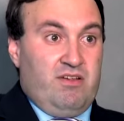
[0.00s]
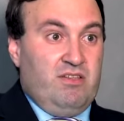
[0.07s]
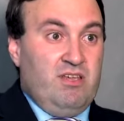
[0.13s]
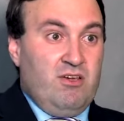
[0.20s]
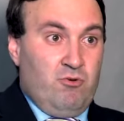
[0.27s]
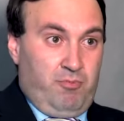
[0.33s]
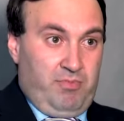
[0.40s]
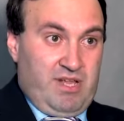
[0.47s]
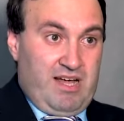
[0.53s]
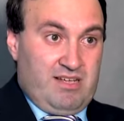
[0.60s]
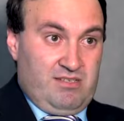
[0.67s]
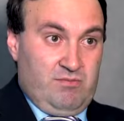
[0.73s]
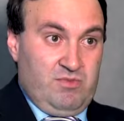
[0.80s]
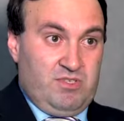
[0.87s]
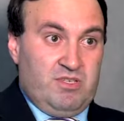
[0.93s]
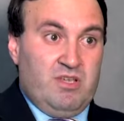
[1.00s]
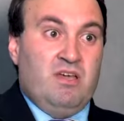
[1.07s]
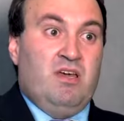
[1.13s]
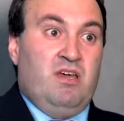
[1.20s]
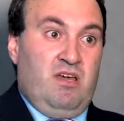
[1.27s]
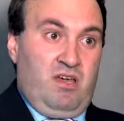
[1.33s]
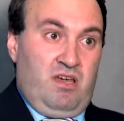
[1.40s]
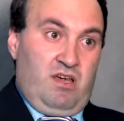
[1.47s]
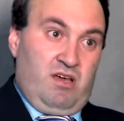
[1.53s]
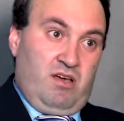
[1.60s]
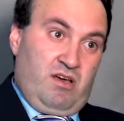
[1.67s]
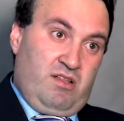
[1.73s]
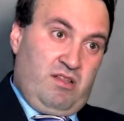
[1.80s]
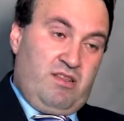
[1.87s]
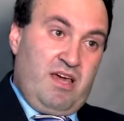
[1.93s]
neoplasms.
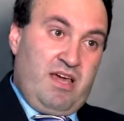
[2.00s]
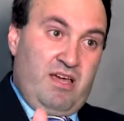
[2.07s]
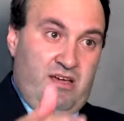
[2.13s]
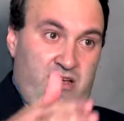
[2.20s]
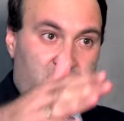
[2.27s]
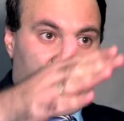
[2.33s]
The